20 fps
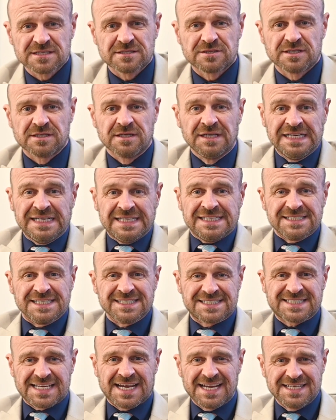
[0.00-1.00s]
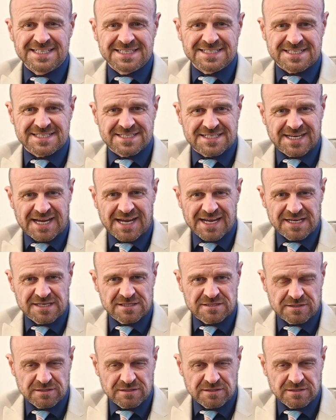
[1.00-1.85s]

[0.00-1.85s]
the tense state,